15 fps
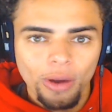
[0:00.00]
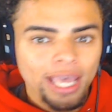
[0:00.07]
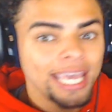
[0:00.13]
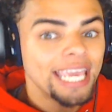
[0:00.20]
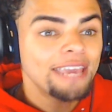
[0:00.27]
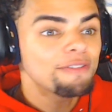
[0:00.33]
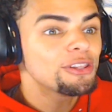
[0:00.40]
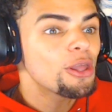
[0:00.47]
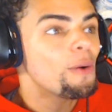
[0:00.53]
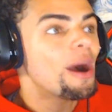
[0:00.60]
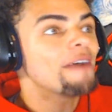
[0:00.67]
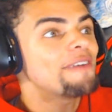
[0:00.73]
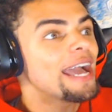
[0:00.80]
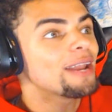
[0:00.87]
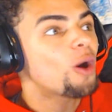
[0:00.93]
Even though I've
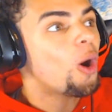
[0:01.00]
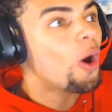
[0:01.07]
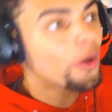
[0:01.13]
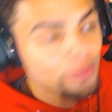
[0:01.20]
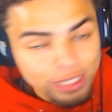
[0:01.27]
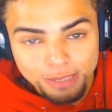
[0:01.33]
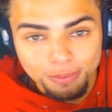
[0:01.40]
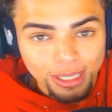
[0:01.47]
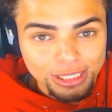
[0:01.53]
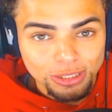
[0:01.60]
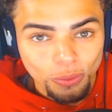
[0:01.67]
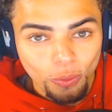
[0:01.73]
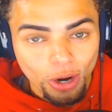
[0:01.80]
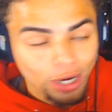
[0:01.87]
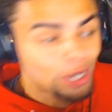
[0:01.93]
had all these months to
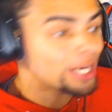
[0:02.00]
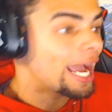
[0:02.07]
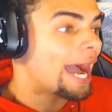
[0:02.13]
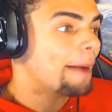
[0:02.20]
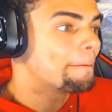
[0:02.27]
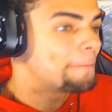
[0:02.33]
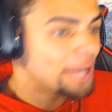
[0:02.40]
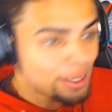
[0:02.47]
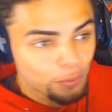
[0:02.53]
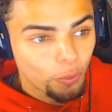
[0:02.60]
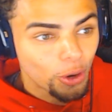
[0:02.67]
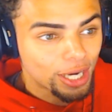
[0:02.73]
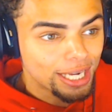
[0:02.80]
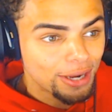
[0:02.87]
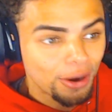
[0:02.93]
work on it, I've been
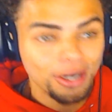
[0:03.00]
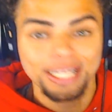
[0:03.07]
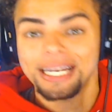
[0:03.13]
working on it,